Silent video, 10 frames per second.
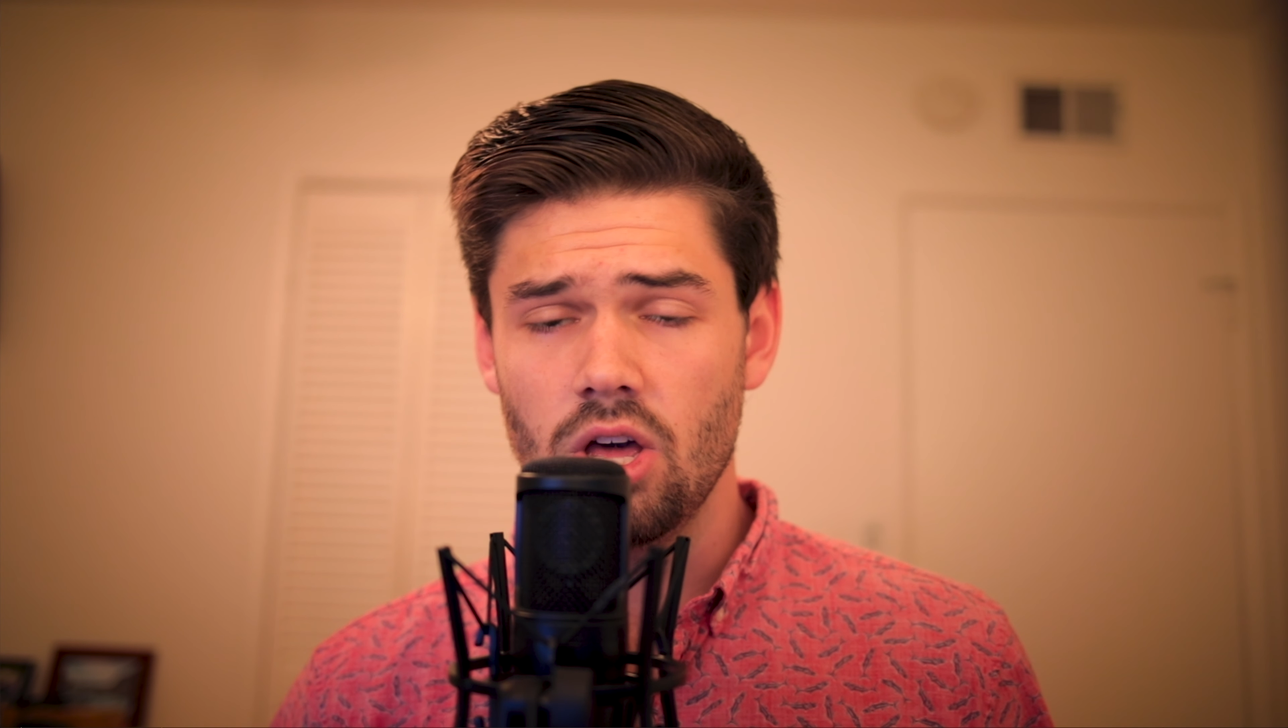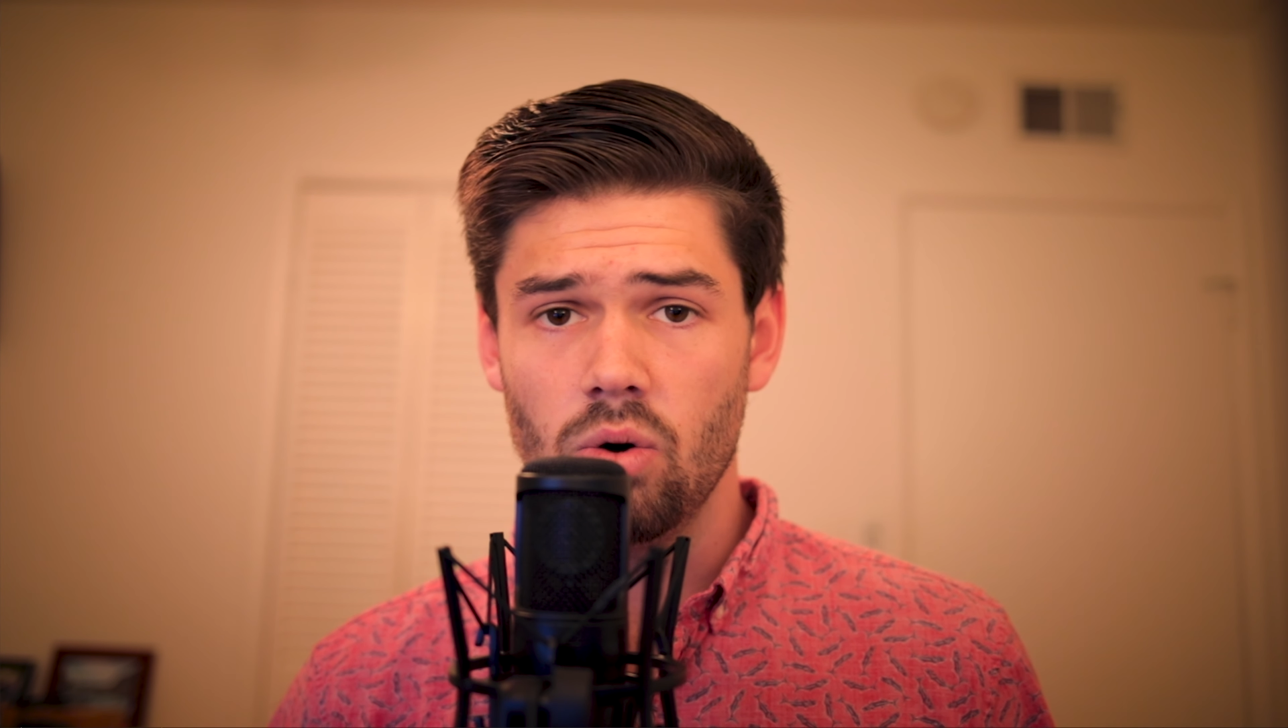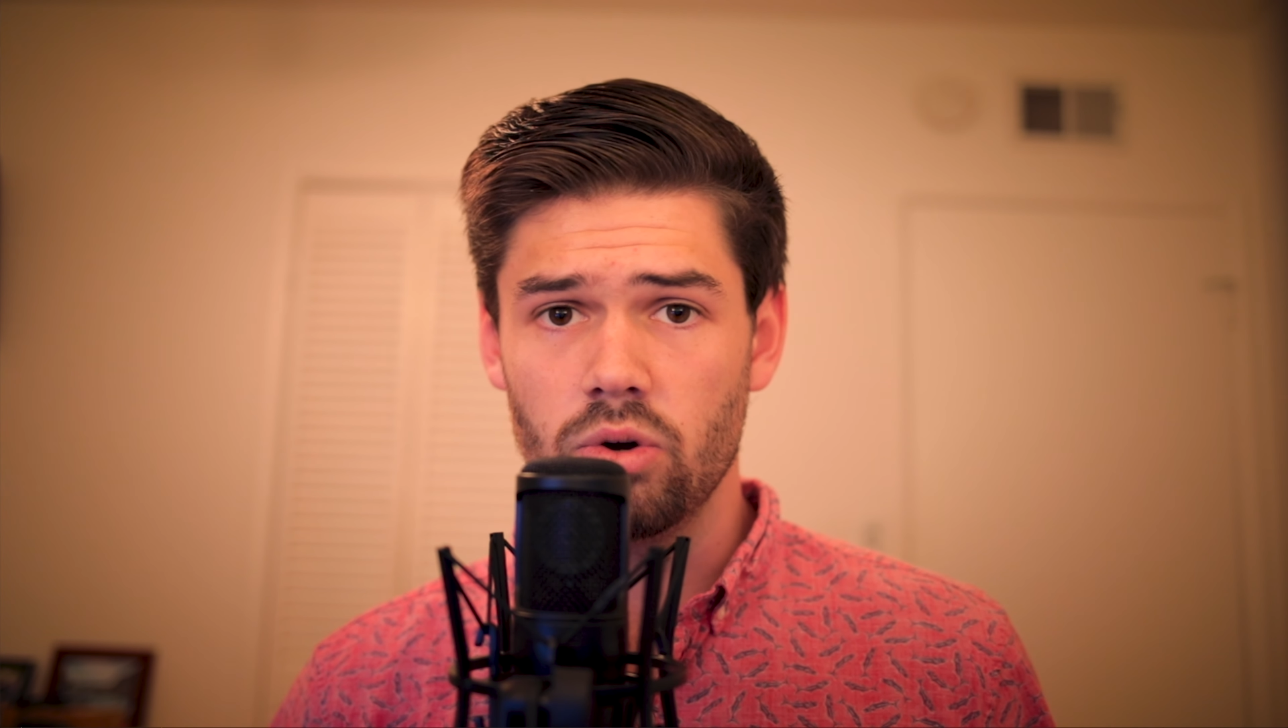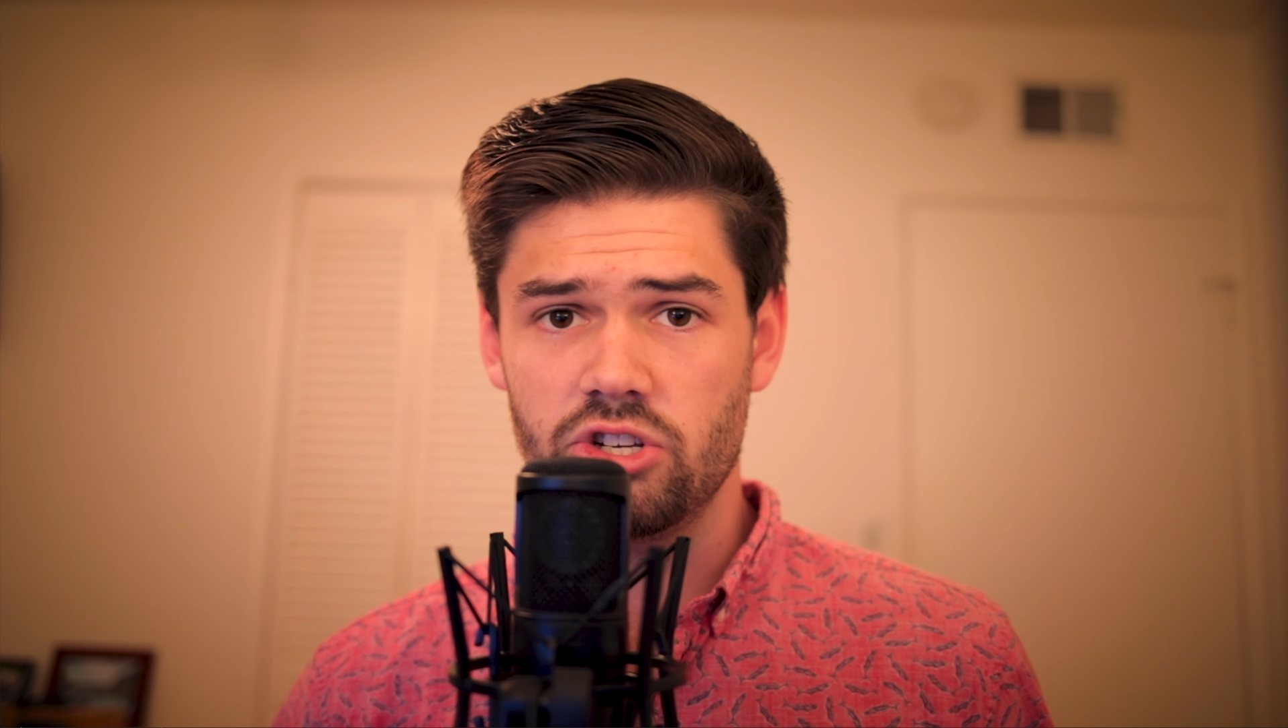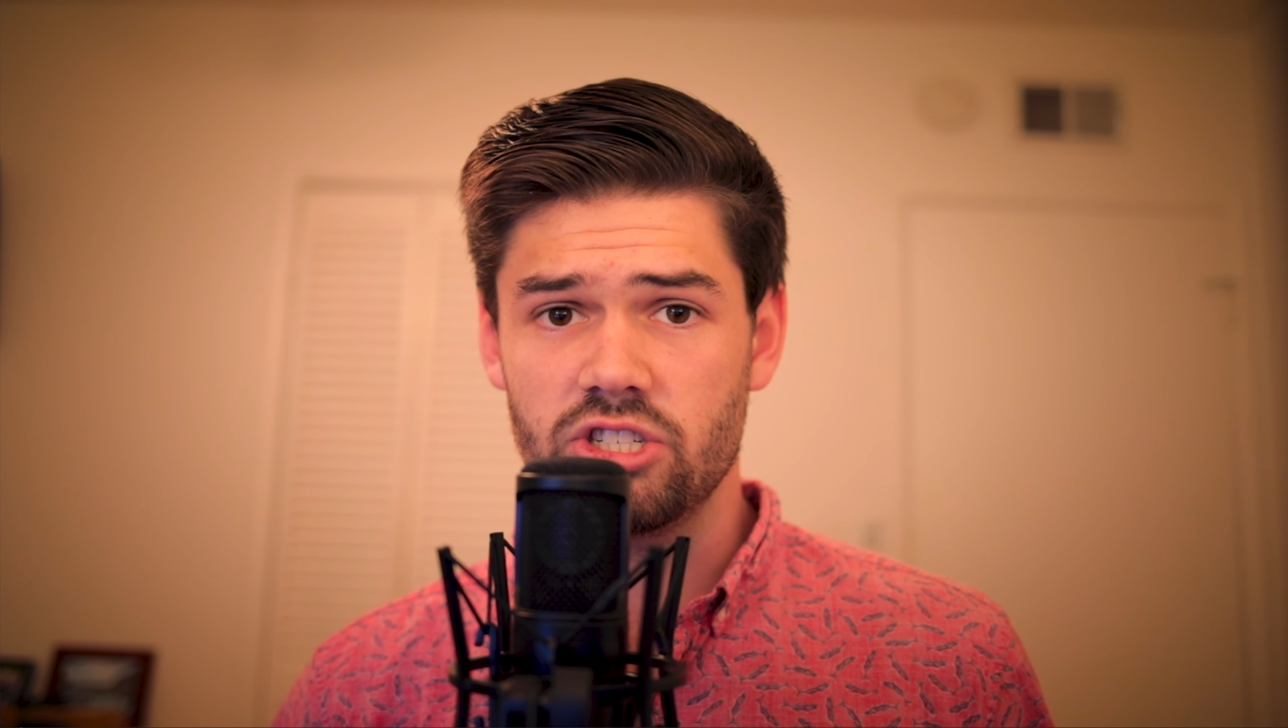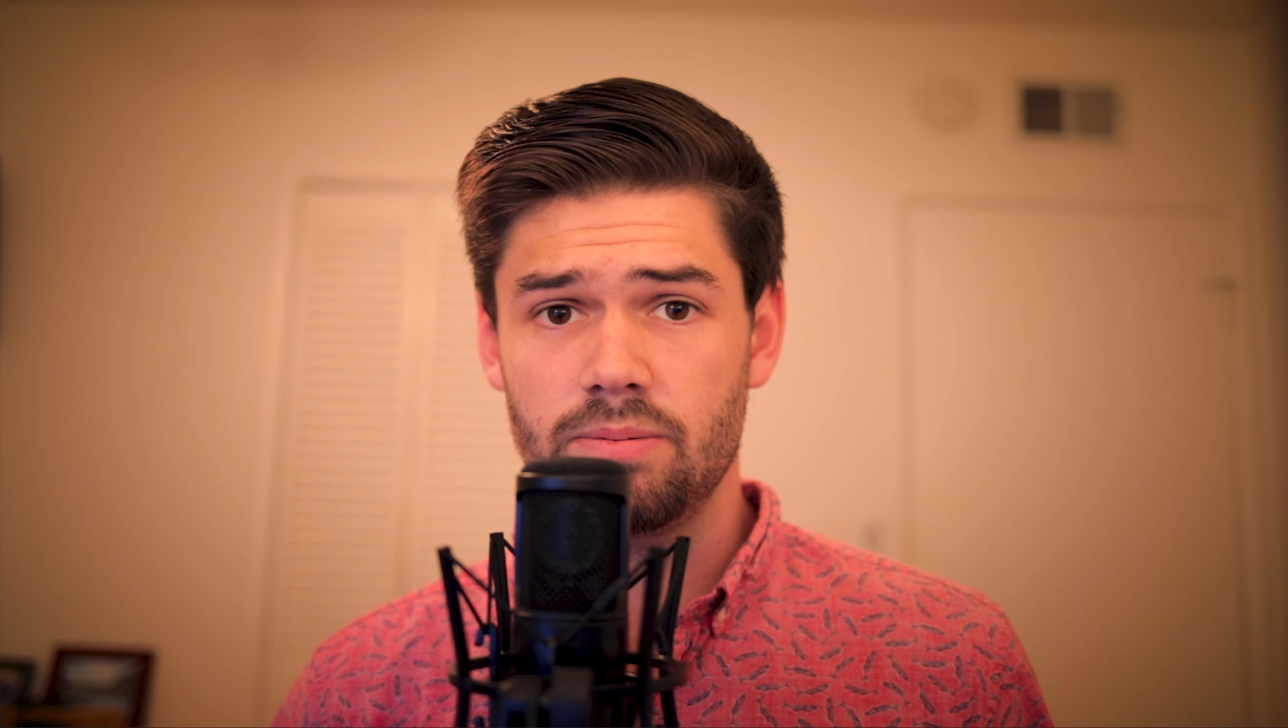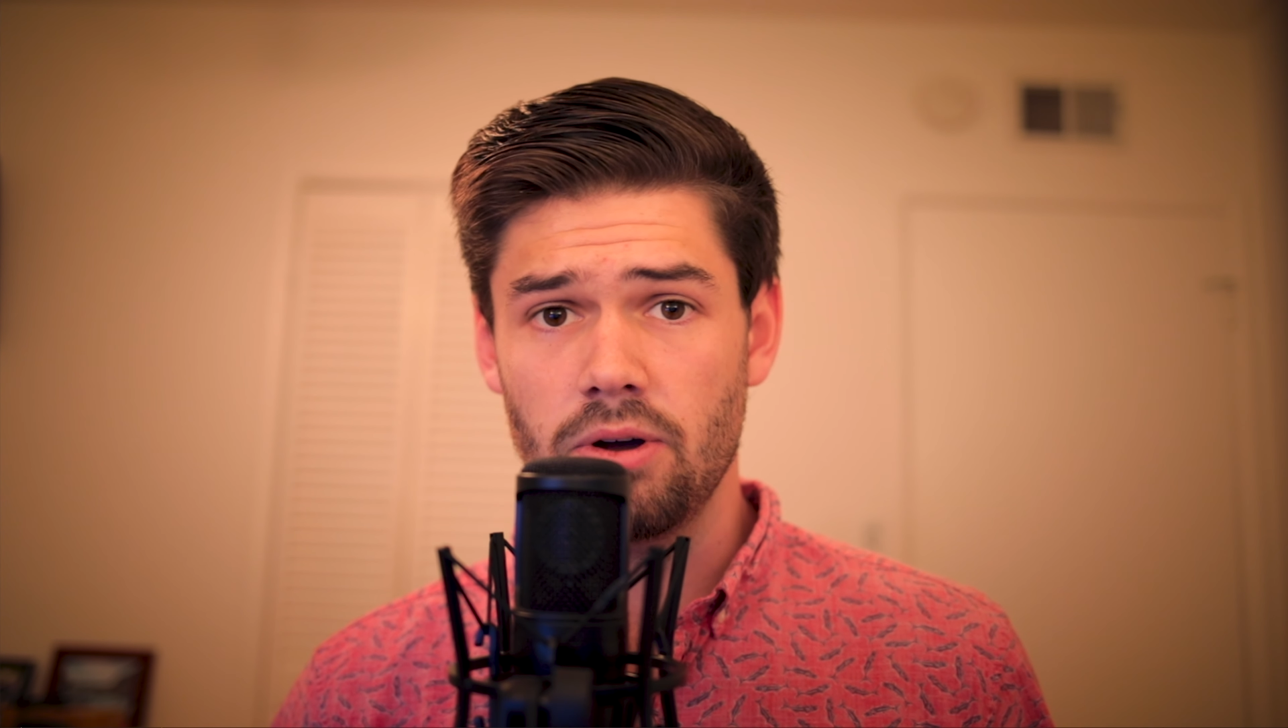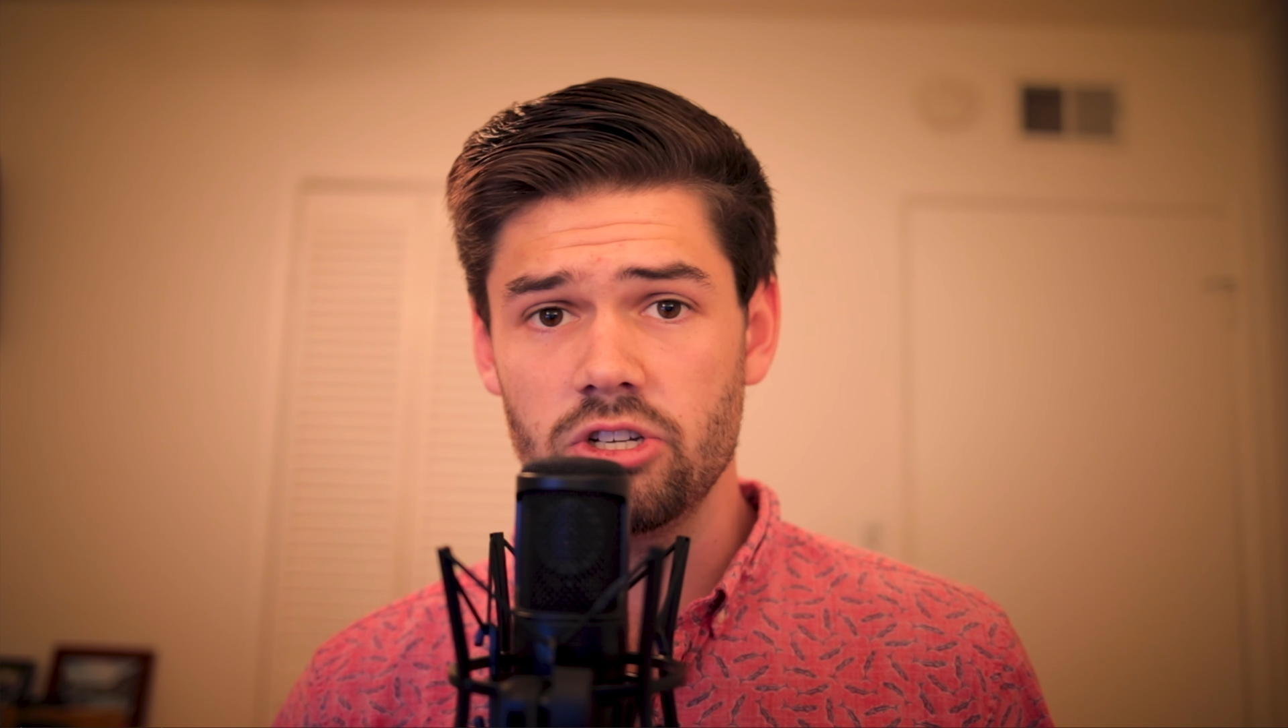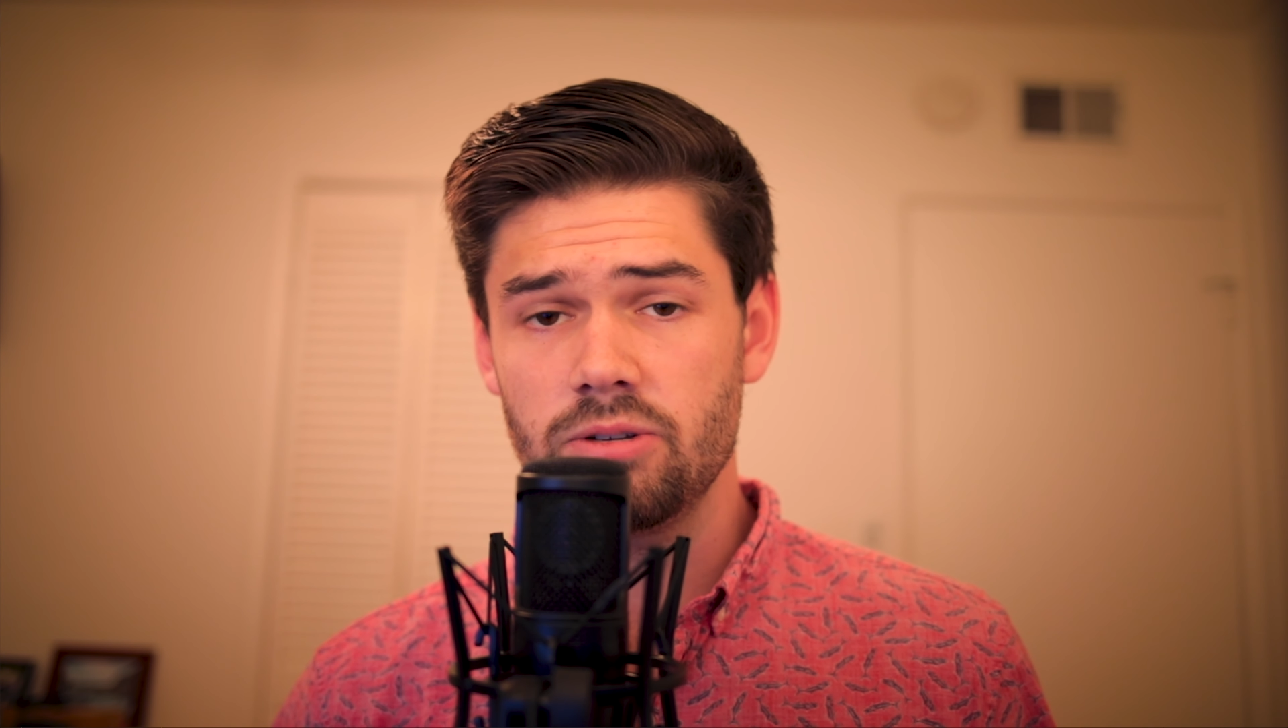which is supposed